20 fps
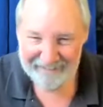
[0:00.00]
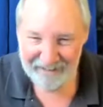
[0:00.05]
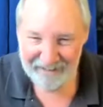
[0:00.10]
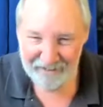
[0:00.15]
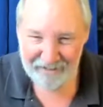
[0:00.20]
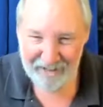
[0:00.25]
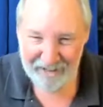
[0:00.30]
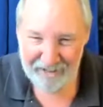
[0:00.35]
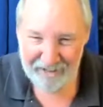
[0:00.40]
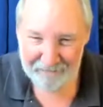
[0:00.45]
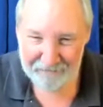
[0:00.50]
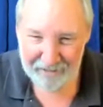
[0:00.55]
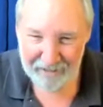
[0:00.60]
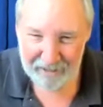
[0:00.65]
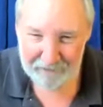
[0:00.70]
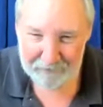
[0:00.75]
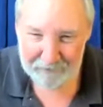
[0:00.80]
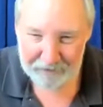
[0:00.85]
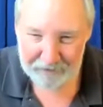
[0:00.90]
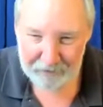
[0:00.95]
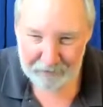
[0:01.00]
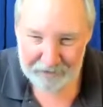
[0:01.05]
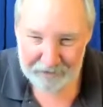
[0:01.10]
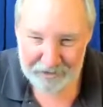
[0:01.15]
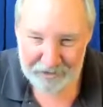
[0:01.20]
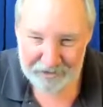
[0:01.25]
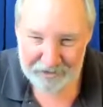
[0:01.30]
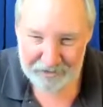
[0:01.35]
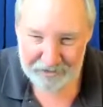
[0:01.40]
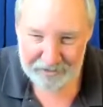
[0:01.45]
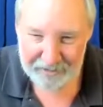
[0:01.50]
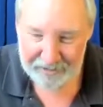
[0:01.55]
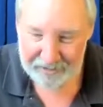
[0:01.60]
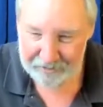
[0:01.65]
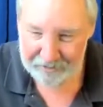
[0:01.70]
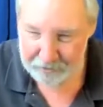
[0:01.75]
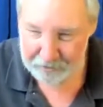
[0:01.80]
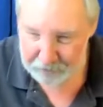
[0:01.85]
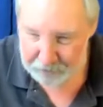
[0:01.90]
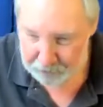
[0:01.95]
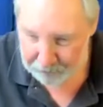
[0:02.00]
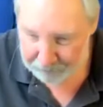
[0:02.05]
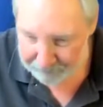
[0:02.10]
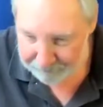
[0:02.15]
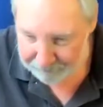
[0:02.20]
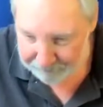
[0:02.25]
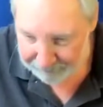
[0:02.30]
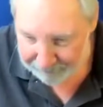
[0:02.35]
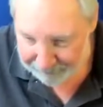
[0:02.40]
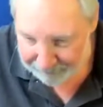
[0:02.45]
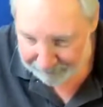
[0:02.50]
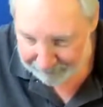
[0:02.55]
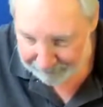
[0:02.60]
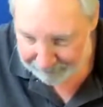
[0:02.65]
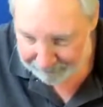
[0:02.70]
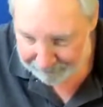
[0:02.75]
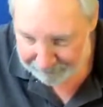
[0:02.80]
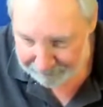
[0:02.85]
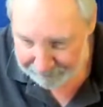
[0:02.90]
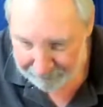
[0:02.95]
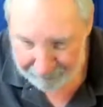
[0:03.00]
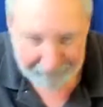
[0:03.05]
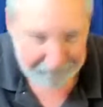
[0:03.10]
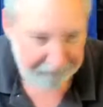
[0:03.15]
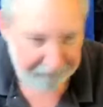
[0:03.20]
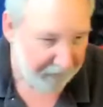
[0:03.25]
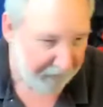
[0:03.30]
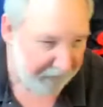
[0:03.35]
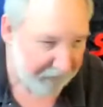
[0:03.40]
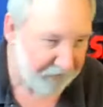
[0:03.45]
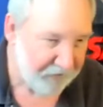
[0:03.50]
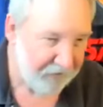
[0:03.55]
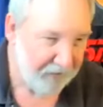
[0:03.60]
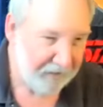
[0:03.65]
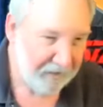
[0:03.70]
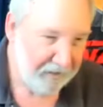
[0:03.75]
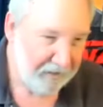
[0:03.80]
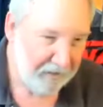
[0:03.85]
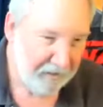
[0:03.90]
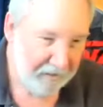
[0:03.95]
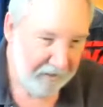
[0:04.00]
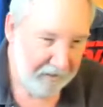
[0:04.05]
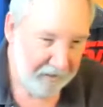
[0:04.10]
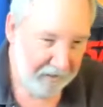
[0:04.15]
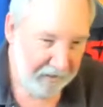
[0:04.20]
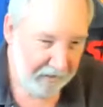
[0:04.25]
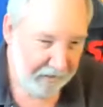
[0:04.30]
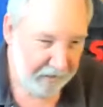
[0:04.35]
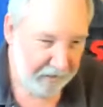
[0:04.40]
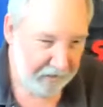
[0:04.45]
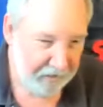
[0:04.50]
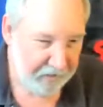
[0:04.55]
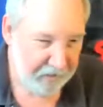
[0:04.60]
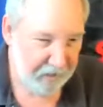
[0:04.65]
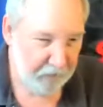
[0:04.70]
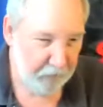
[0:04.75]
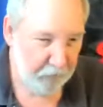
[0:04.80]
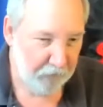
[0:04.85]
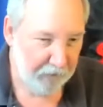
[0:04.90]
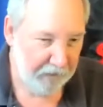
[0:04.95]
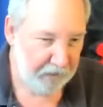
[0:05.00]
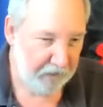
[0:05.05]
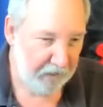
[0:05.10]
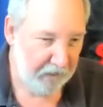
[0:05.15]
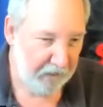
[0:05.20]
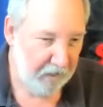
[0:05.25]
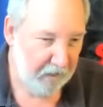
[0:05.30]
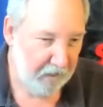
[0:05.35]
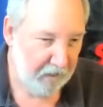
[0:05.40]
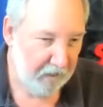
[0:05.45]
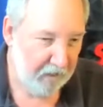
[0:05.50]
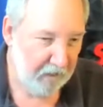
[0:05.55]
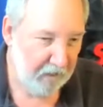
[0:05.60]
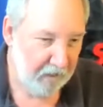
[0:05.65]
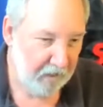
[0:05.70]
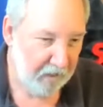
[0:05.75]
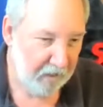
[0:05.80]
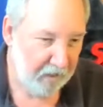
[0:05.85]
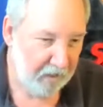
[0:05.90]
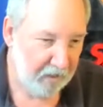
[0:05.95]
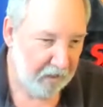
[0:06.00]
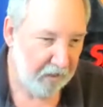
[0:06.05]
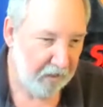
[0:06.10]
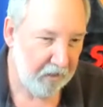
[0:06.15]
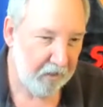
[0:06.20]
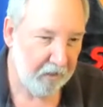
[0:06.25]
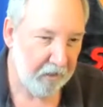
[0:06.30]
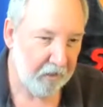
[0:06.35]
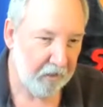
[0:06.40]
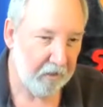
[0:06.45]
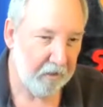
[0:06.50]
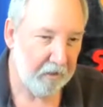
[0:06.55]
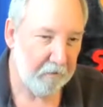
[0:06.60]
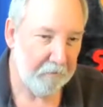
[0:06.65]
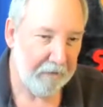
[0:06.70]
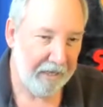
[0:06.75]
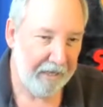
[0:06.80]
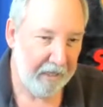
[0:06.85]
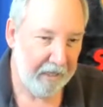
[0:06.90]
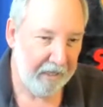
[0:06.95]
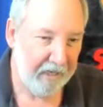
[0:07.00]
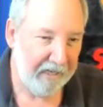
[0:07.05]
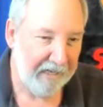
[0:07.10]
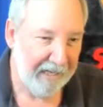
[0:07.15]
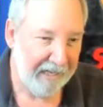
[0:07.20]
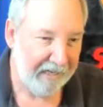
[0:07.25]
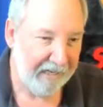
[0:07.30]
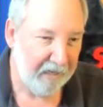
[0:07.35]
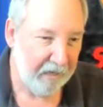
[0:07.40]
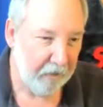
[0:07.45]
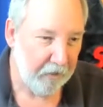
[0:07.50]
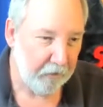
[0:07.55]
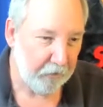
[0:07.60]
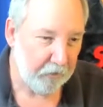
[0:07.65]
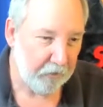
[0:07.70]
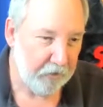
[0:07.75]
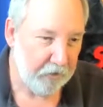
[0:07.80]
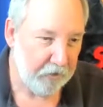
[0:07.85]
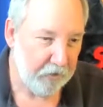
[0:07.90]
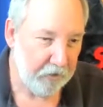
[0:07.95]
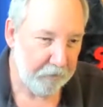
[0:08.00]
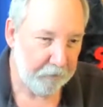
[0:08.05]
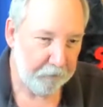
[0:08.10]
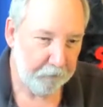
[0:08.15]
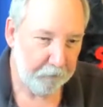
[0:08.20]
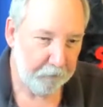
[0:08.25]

okay, I'm caught up on questions at 225. Hey, nice. Let's see what's in here in my handy dandy notes.